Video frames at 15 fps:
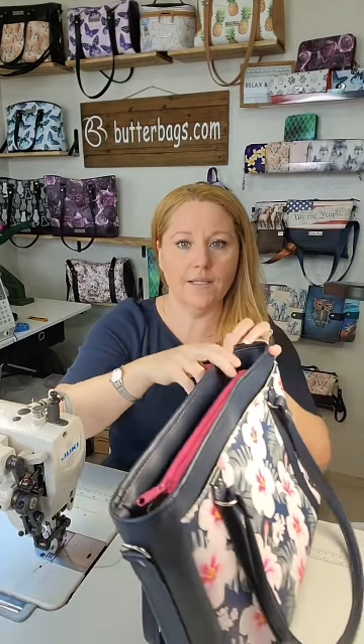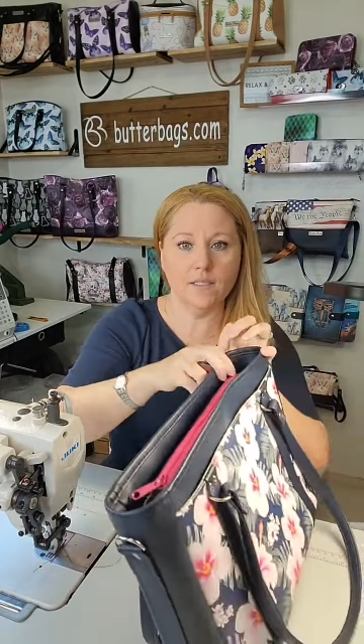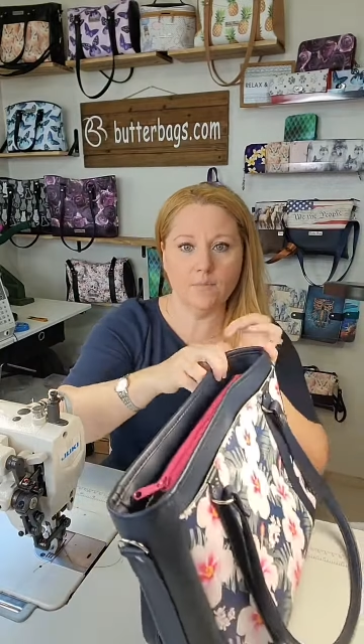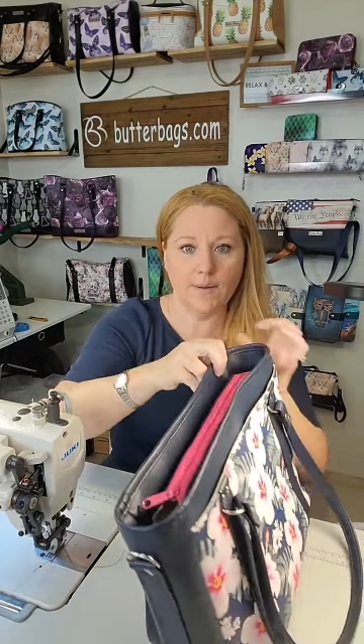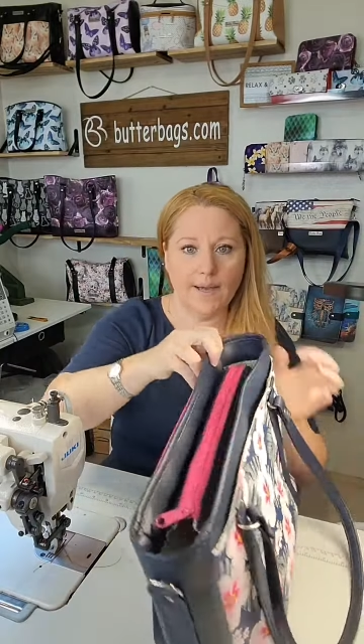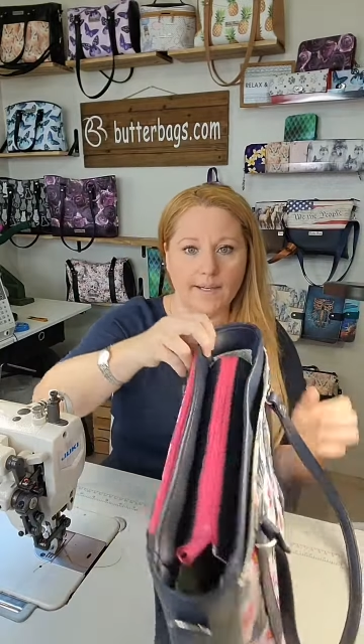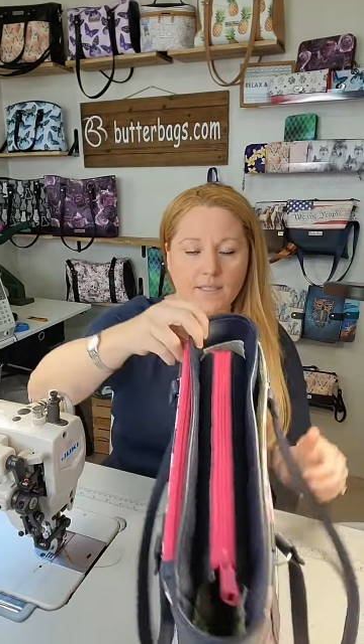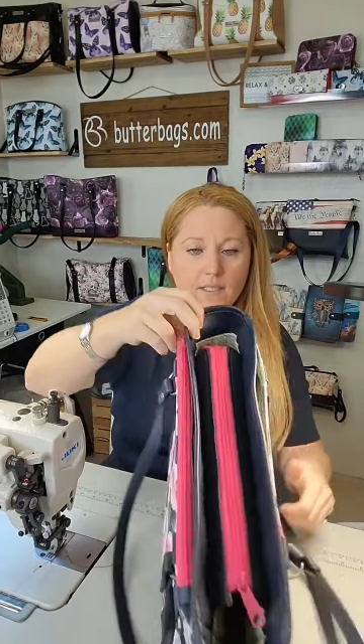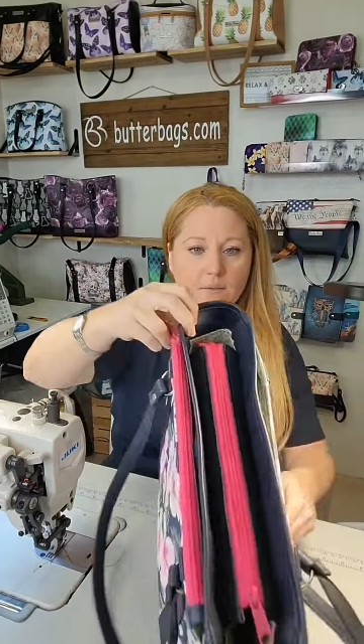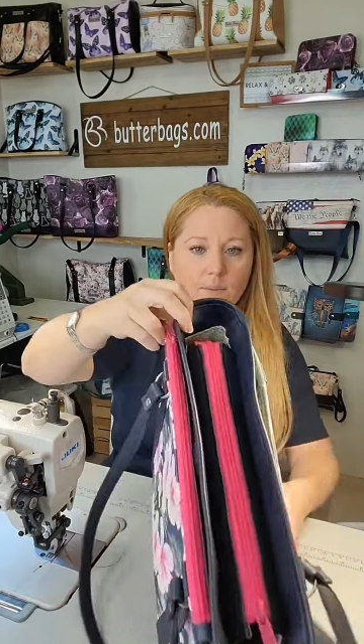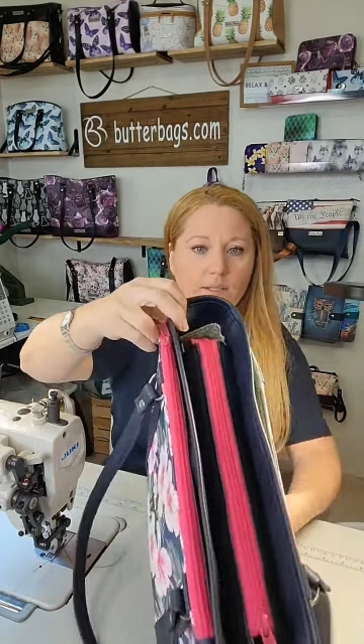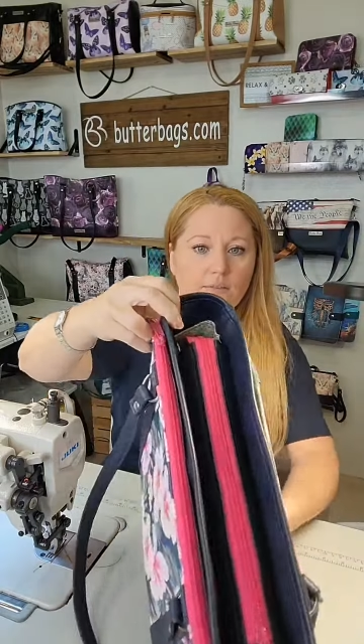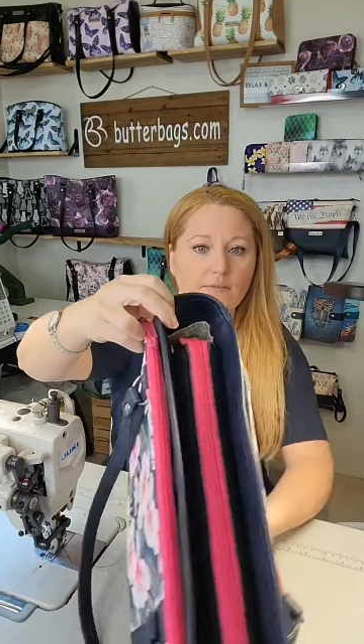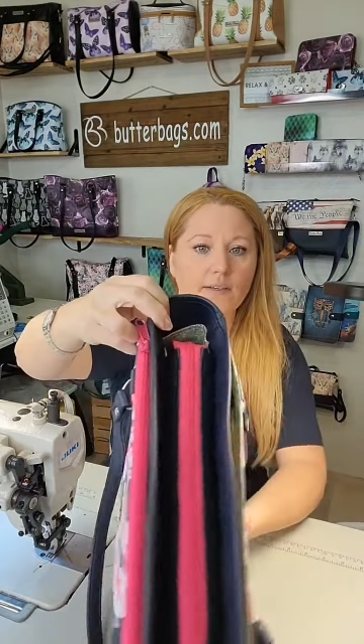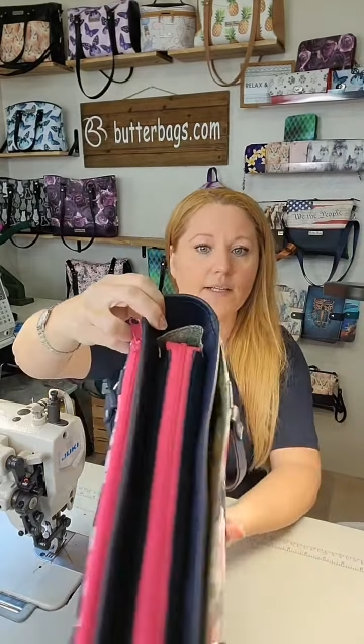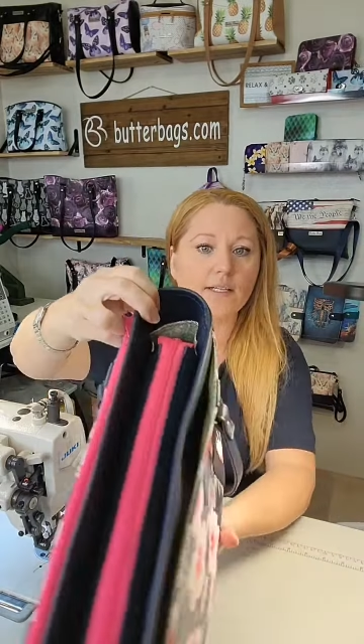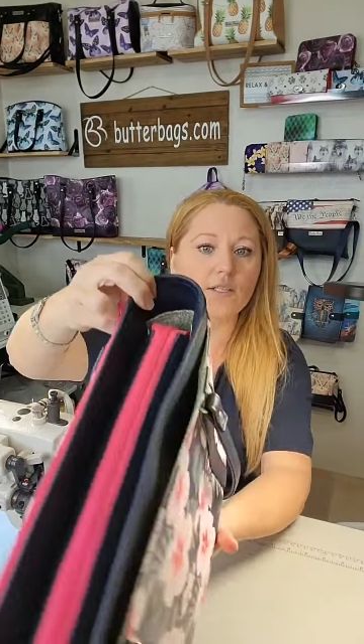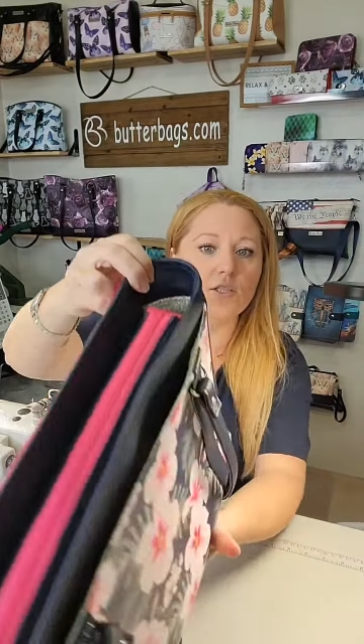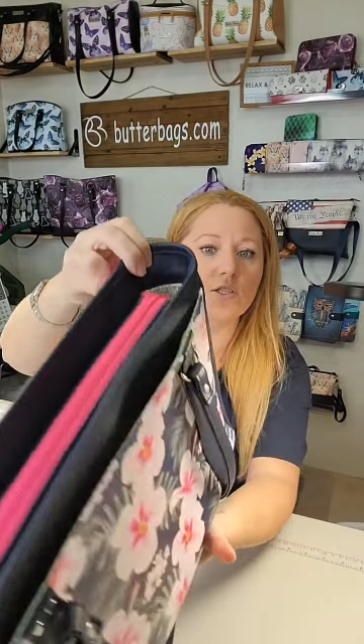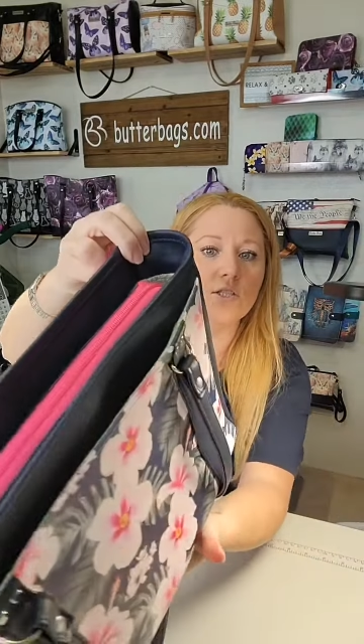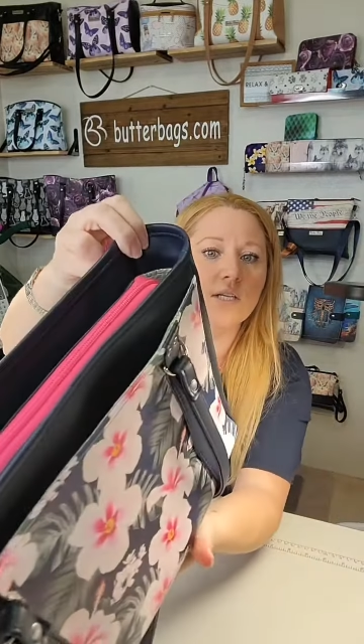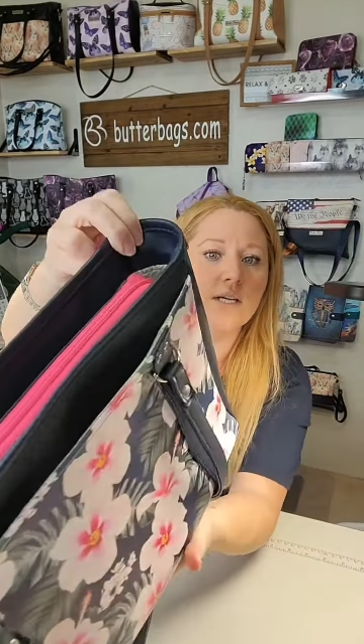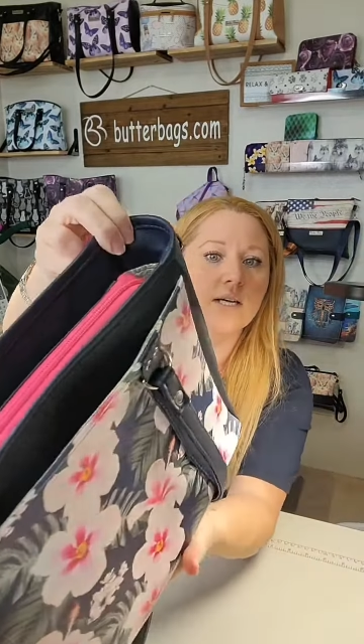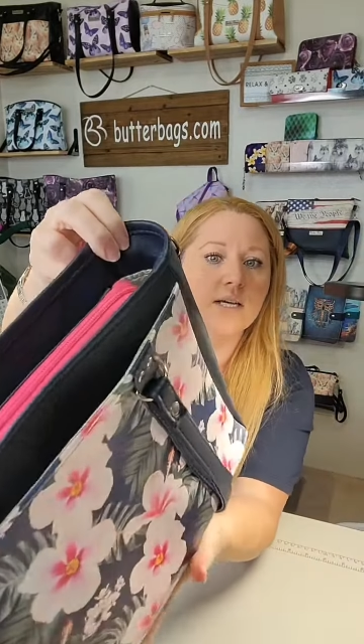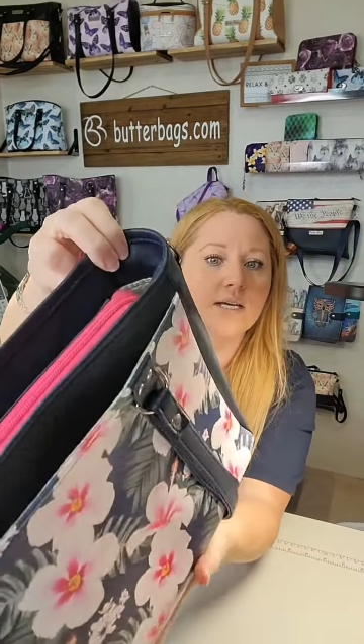this bag to be finished